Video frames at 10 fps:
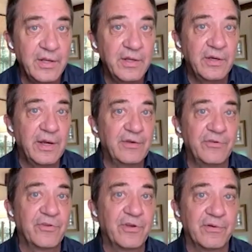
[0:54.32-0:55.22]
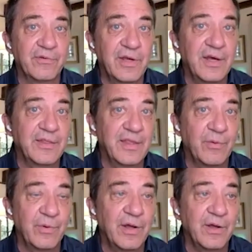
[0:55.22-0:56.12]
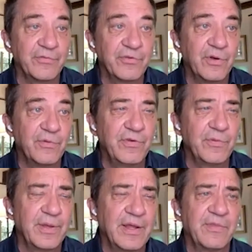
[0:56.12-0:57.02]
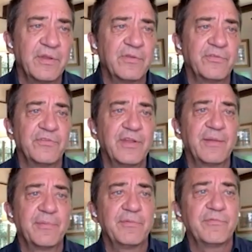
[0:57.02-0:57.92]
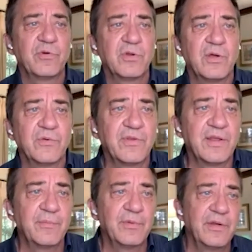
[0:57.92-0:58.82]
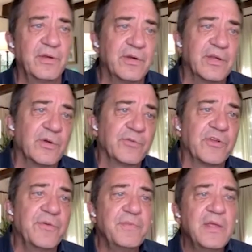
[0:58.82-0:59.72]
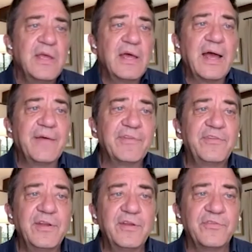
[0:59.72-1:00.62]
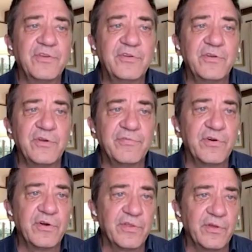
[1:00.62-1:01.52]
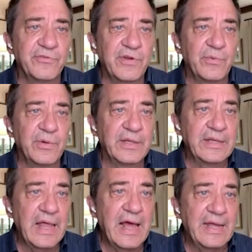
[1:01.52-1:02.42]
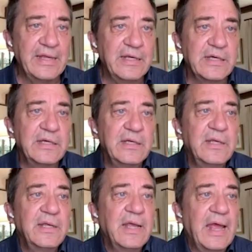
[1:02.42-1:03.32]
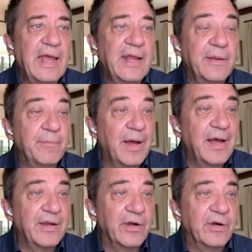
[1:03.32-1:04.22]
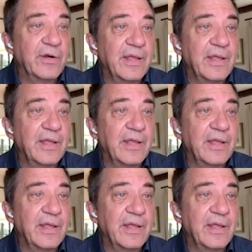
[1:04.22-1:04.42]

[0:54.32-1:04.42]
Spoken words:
You're not just going to cut that one off. So don't feel bad that this has happened for a long time, but here it goes. I have a tendency to defer to those I really like and admire,